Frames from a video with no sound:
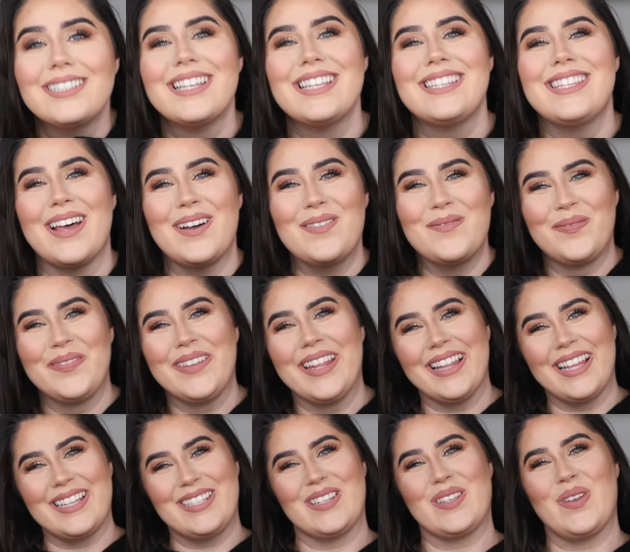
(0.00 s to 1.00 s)
So
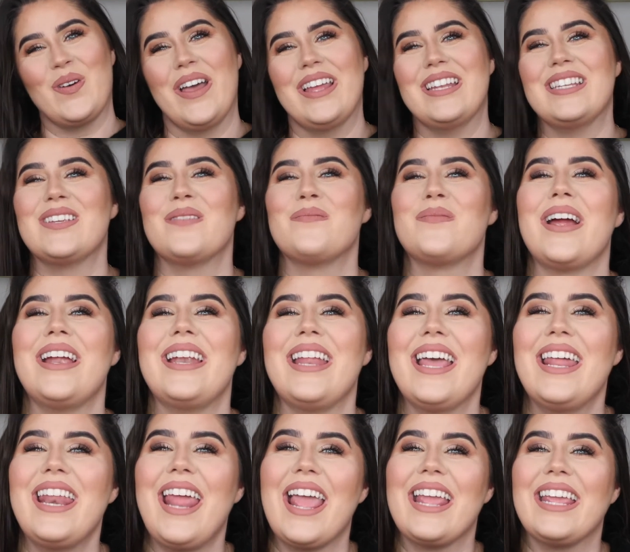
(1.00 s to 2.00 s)
let's just go ahead and jump right
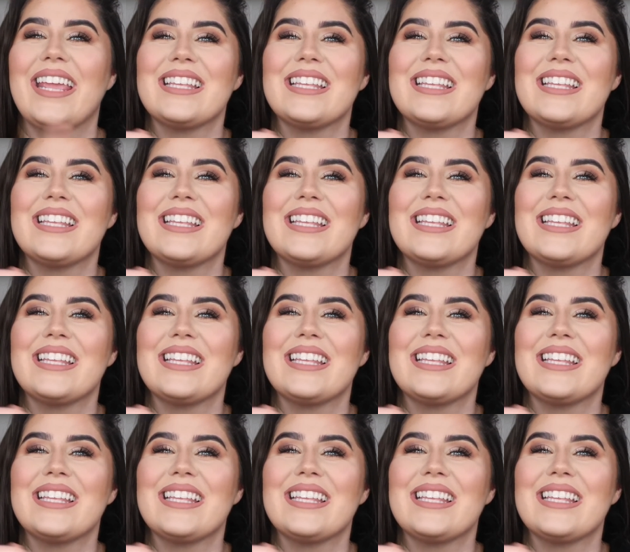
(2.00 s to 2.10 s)
in and